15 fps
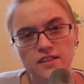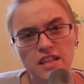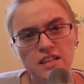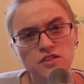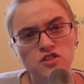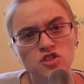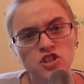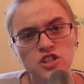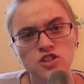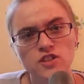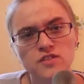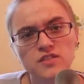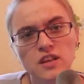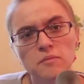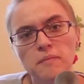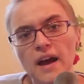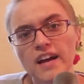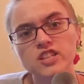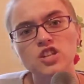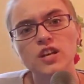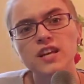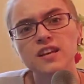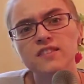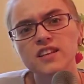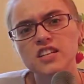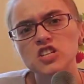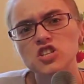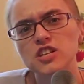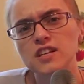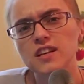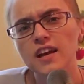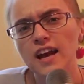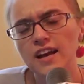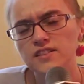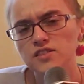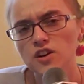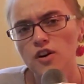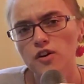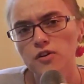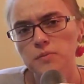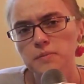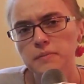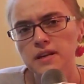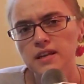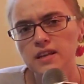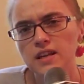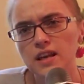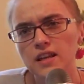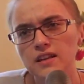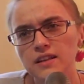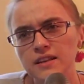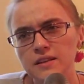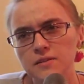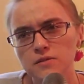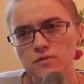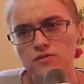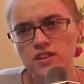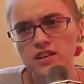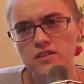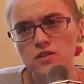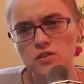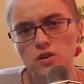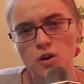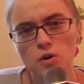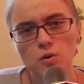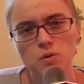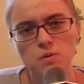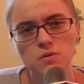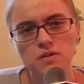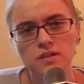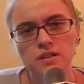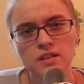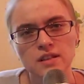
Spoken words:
is she just imagining that she has a heartbeat and can feel cold?